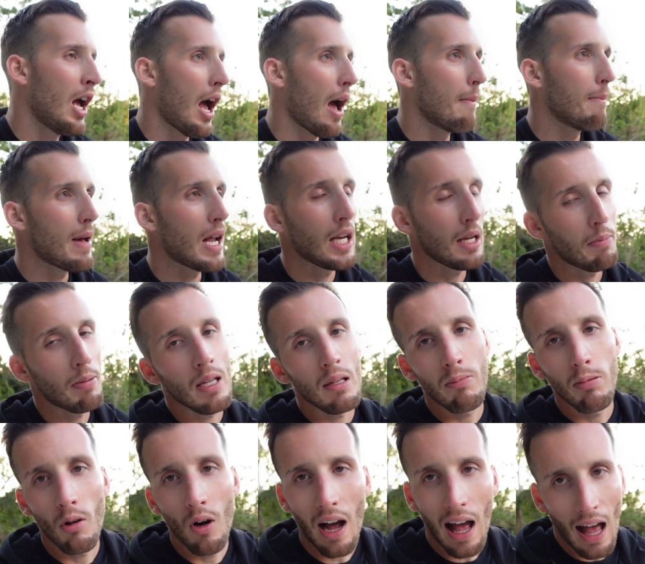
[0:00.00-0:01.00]
and many
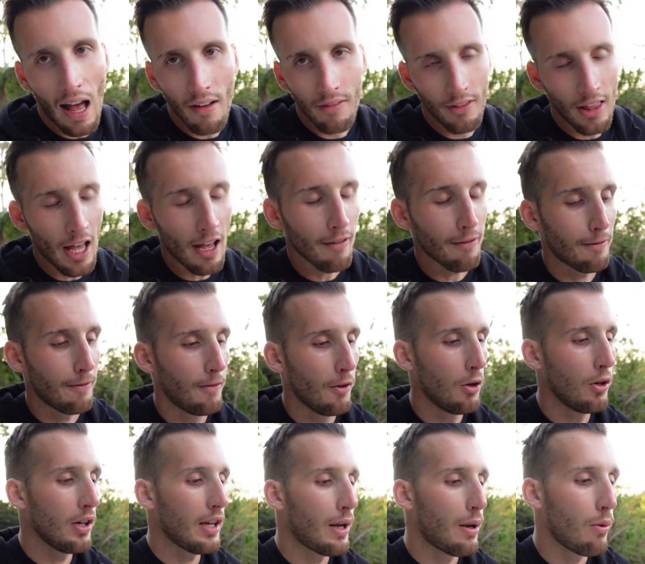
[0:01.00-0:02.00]
people have their
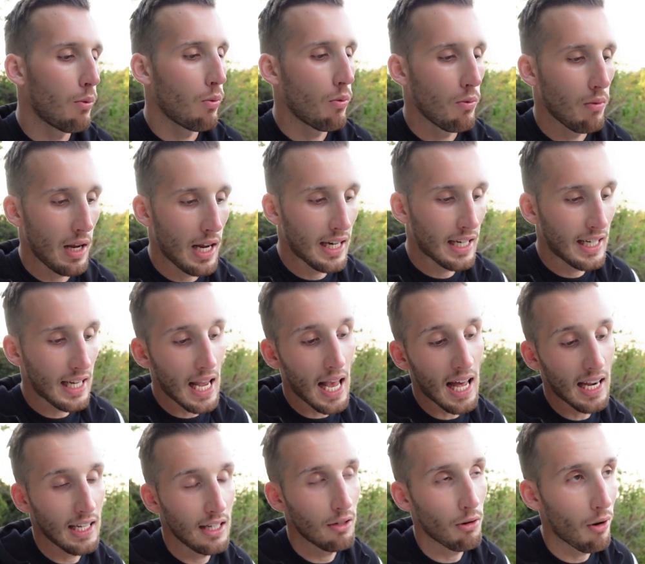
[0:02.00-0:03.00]
foot in
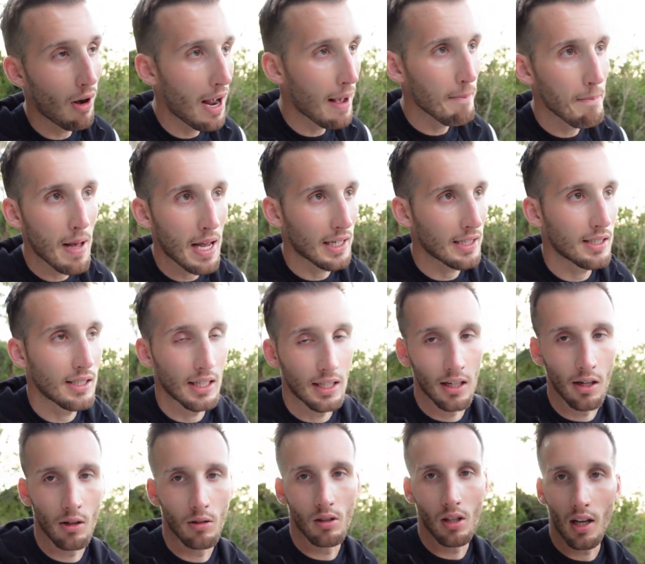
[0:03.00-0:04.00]
Canada and
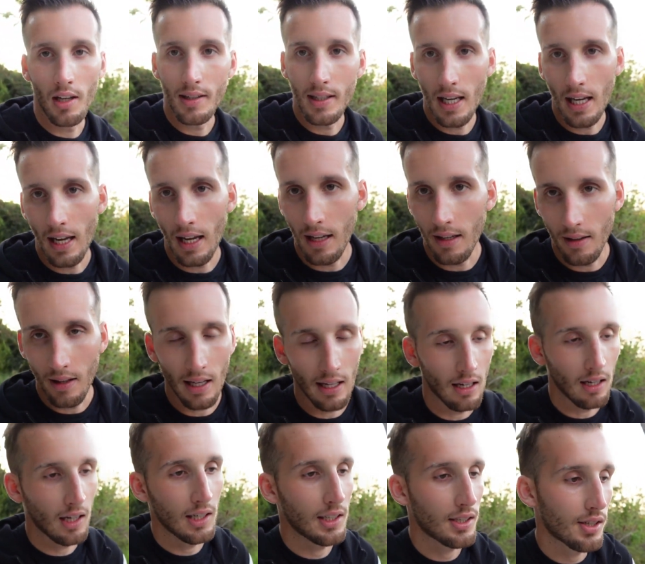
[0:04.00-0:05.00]
Mexico, like they're
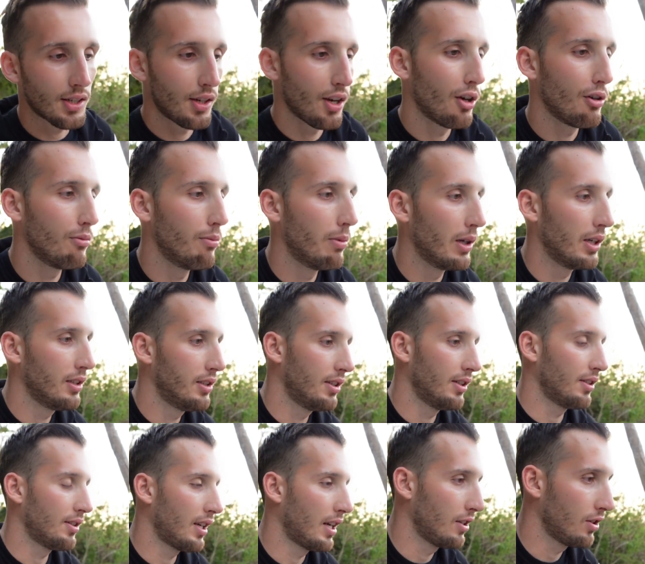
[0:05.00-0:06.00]
like snowbirds
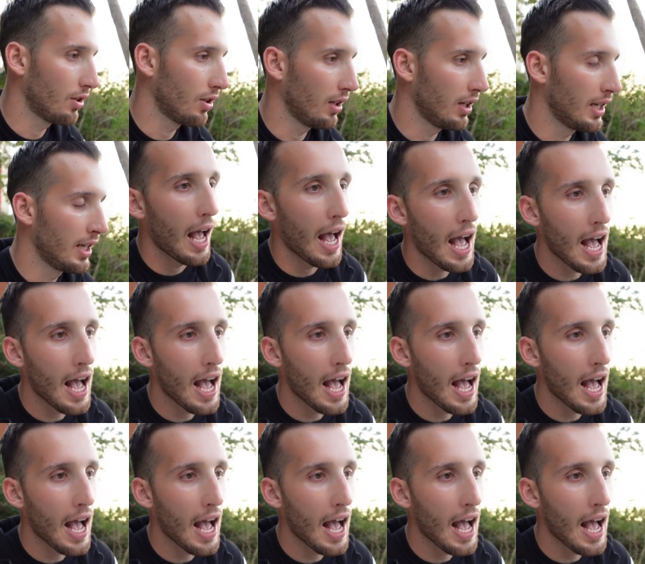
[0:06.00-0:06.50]
essentially.